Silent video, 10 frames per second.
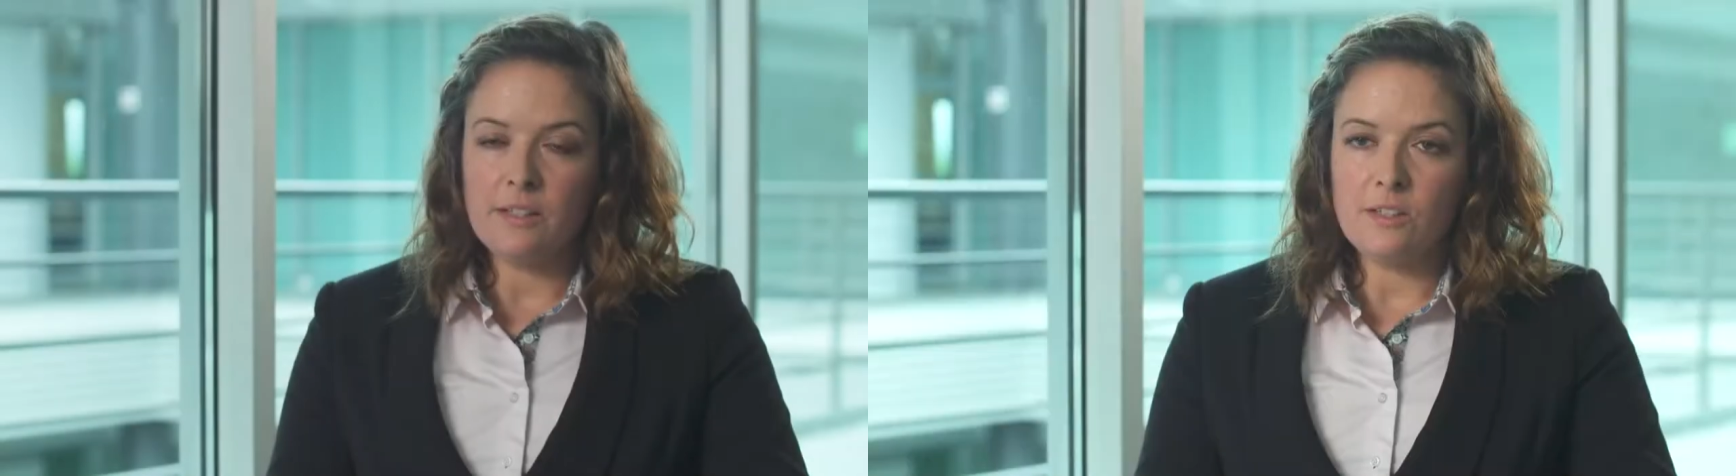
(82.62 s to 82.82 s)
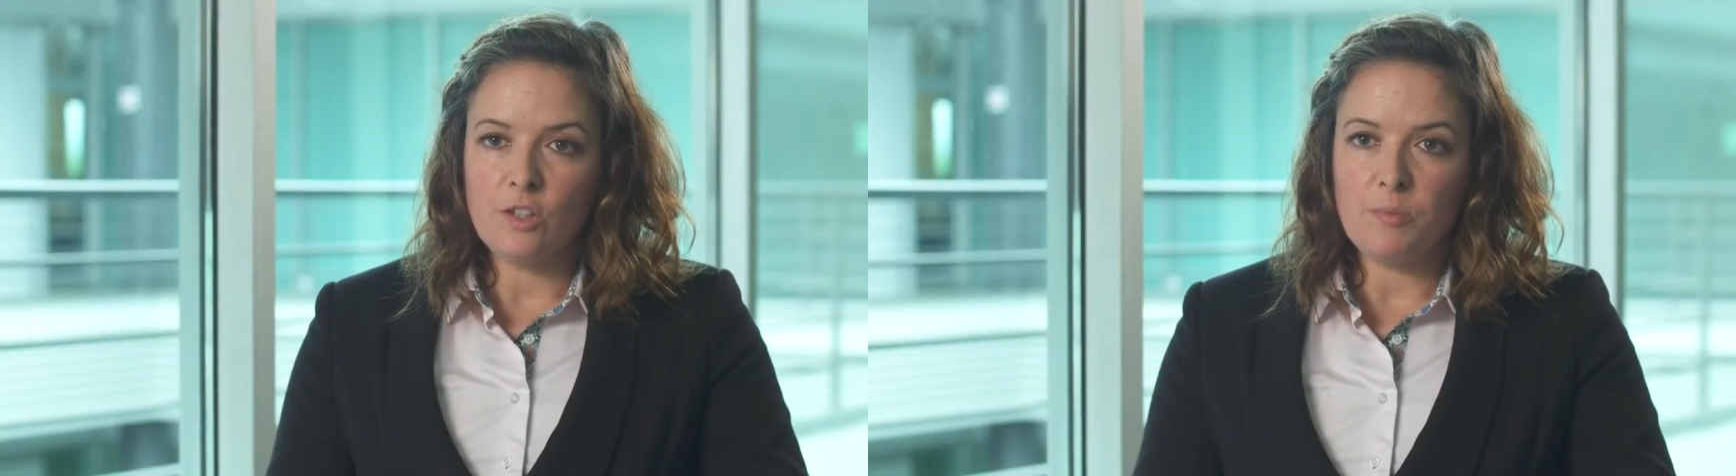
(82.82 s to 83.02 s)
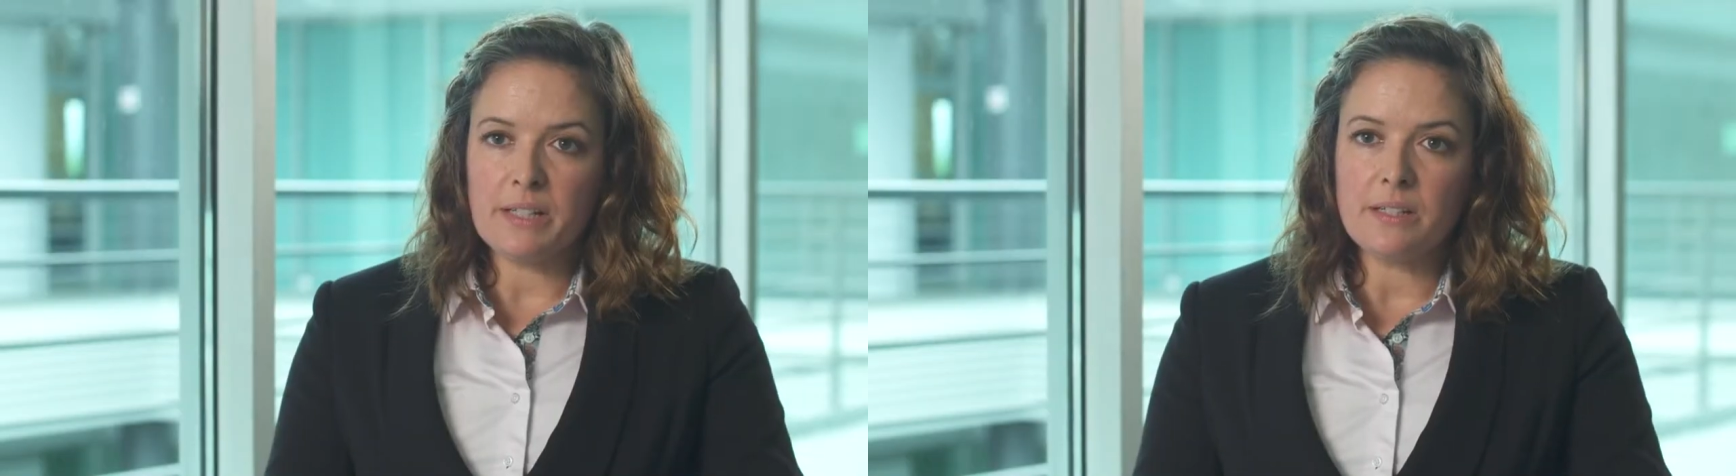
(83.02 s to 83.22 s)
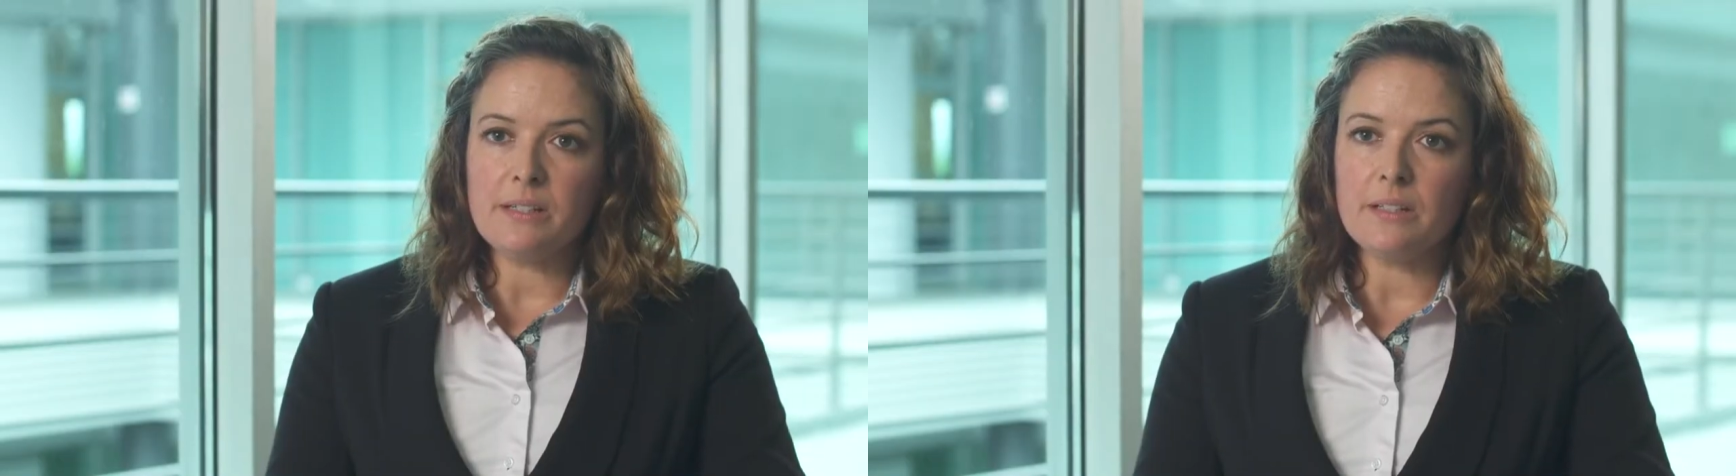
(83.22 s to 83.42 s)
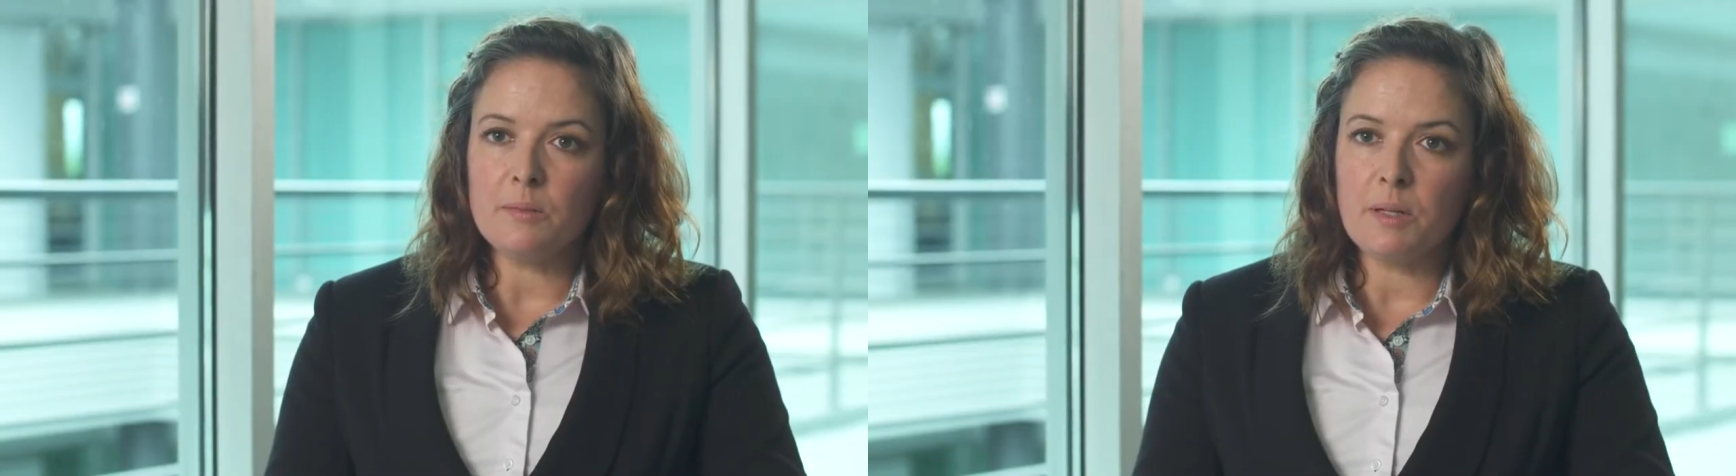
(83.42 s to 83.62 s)
Suspected
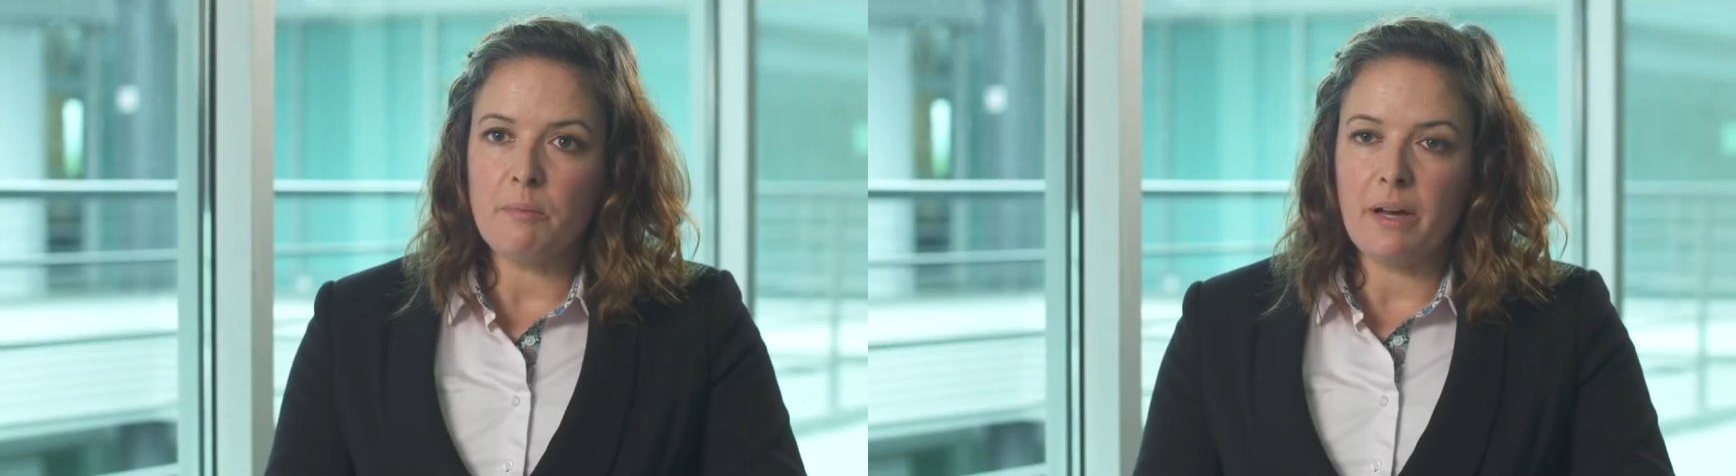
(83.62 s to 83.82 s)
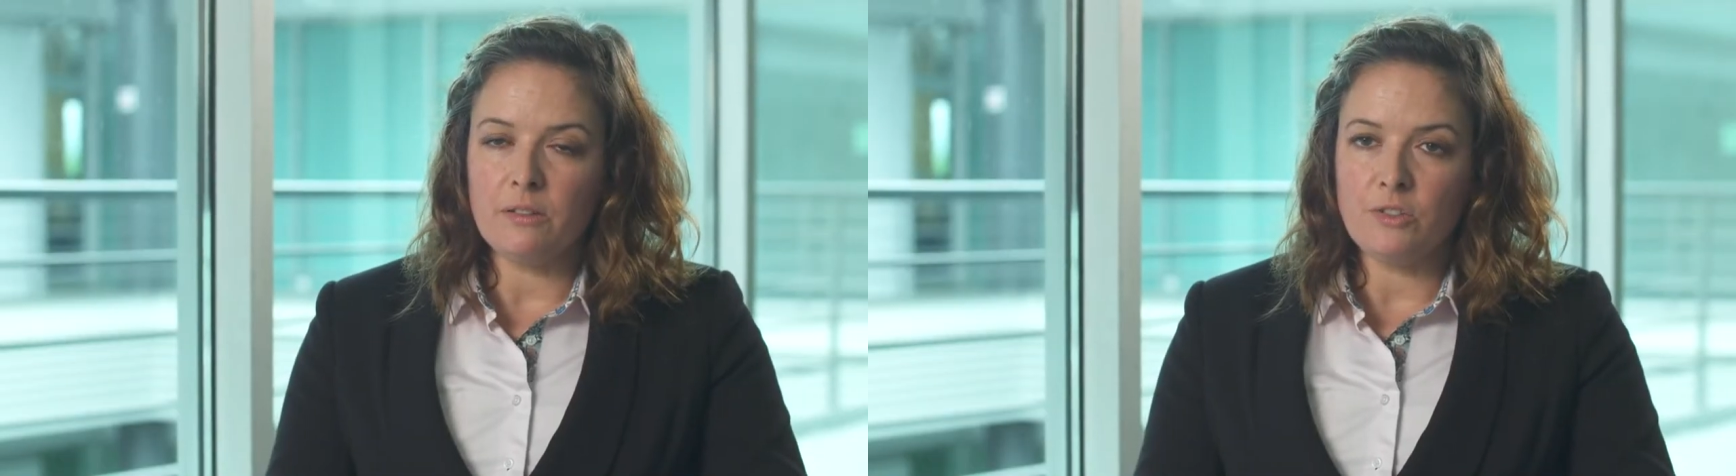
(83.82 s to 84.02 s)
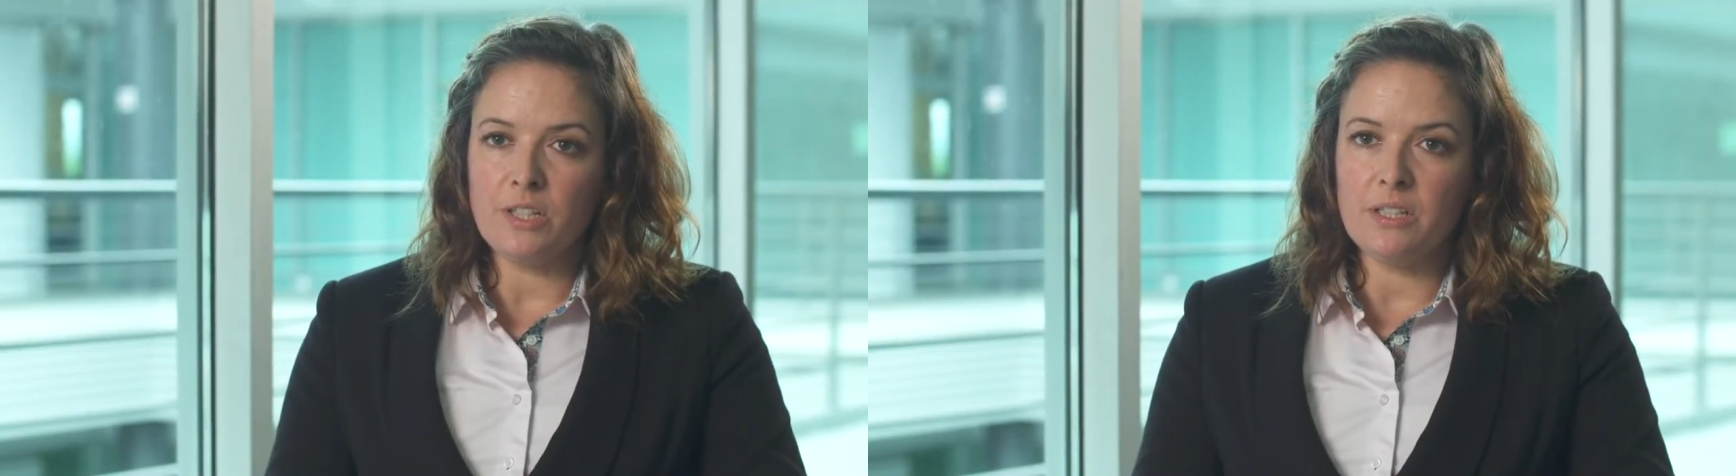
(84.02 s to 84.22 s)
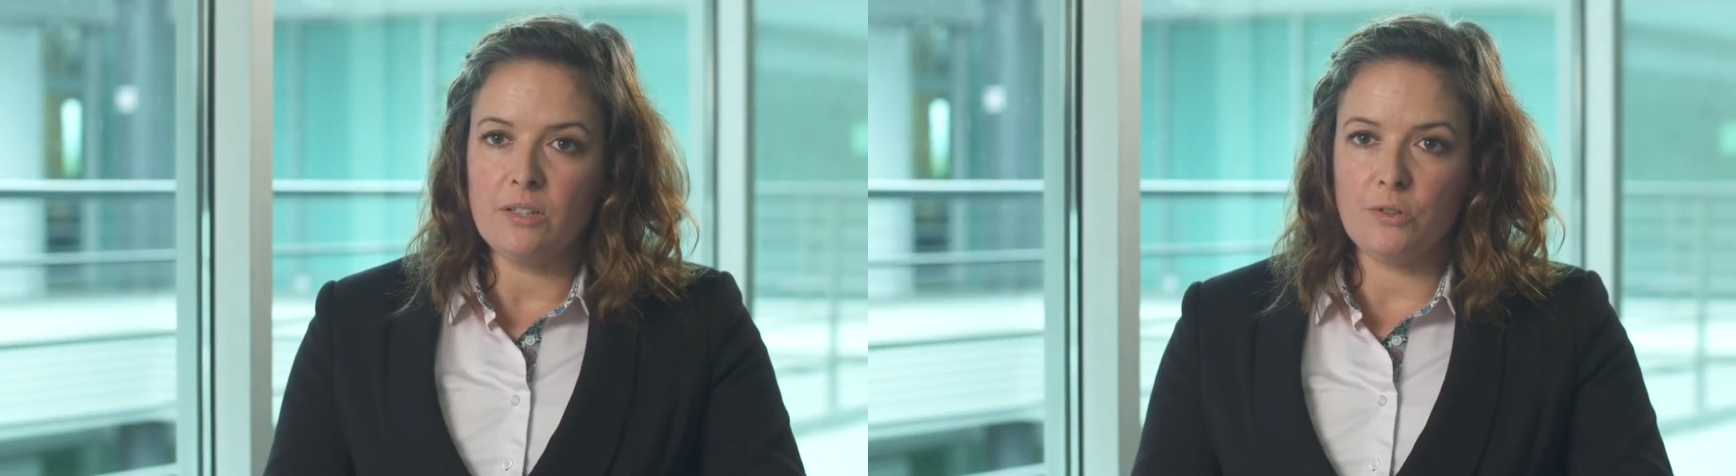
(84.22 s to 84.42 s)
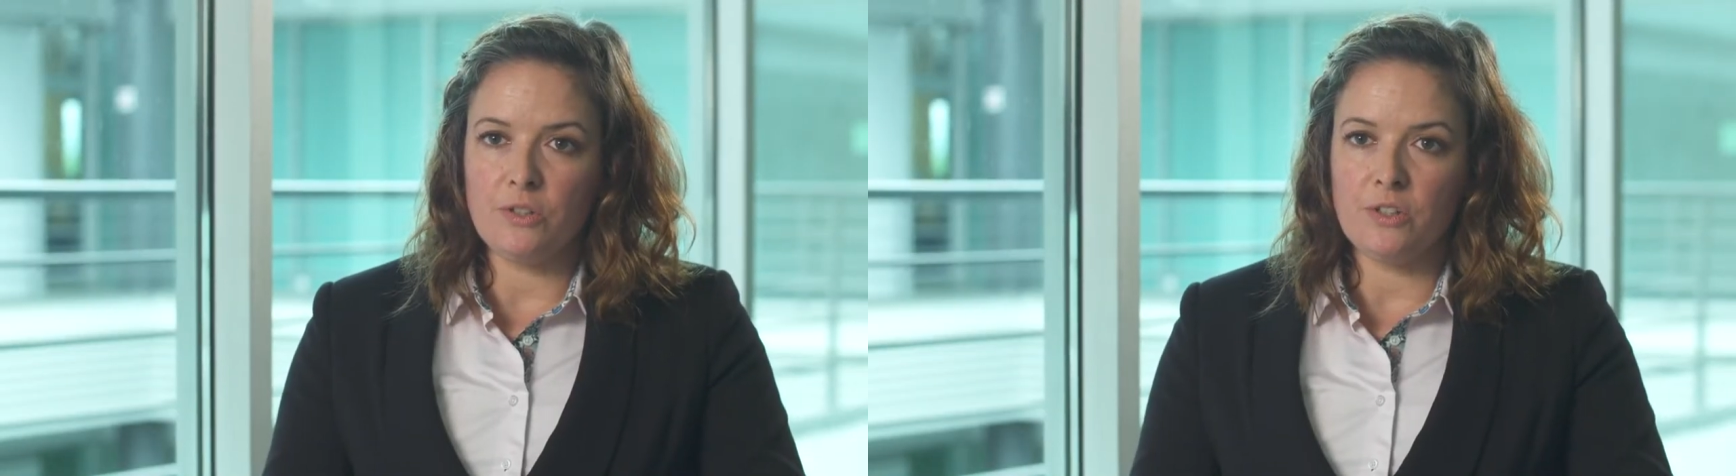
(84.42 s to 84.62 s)
telomere biology
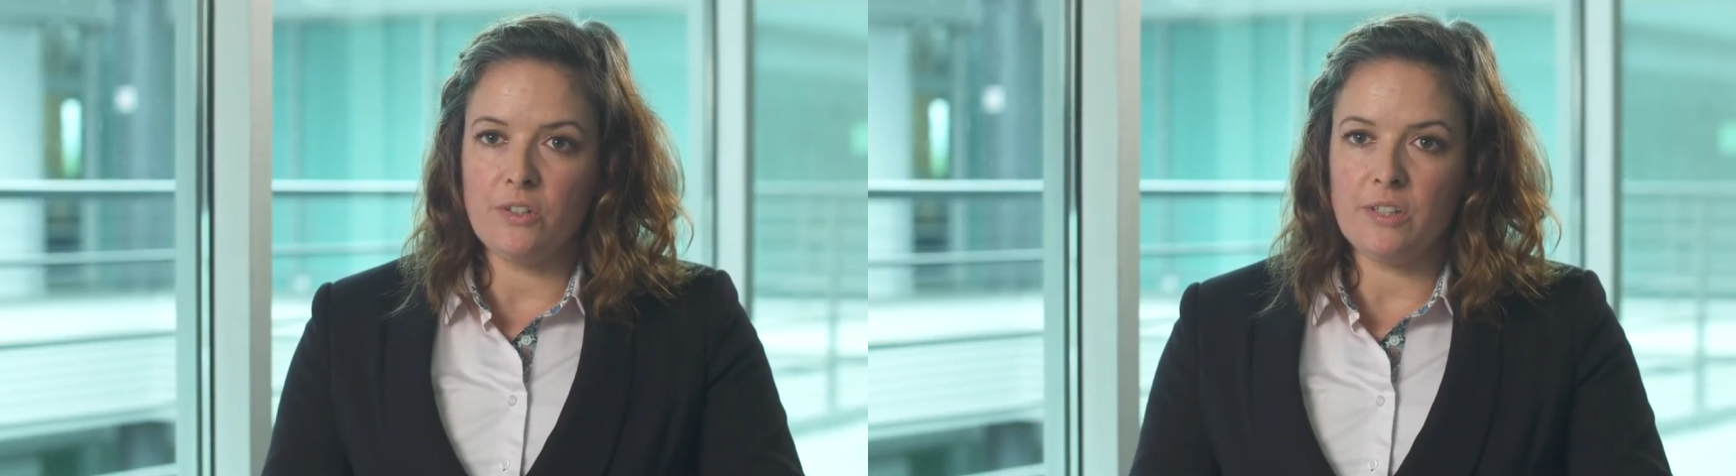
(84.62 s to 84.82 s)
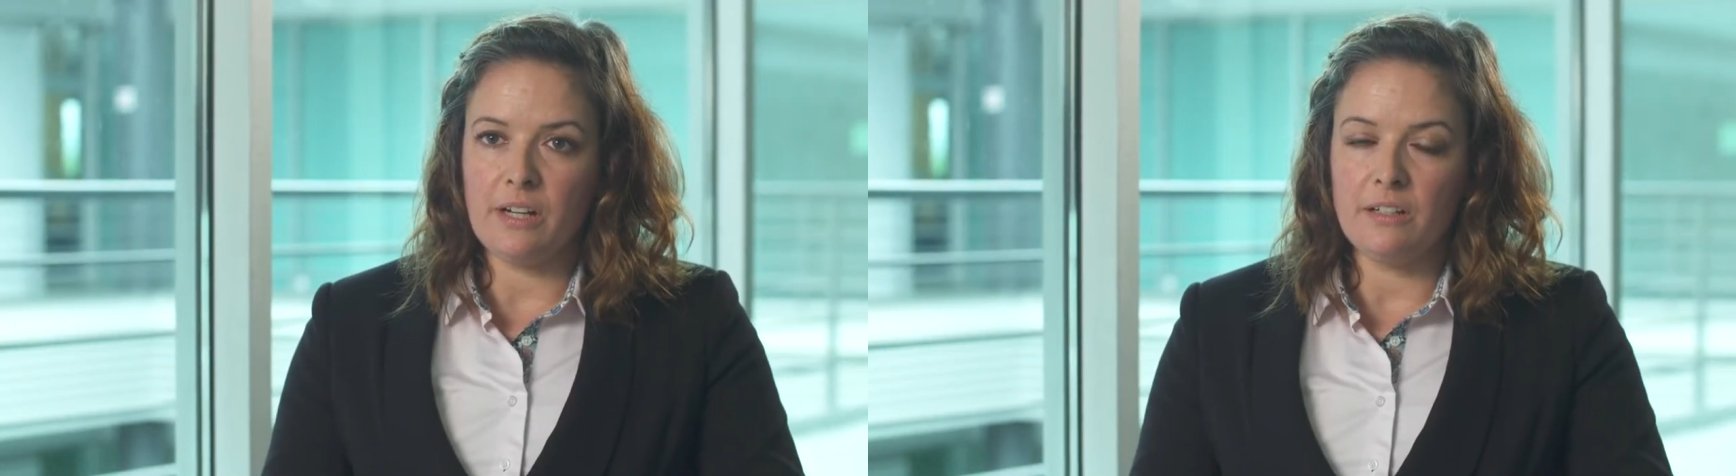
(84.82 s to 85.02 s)
disorders are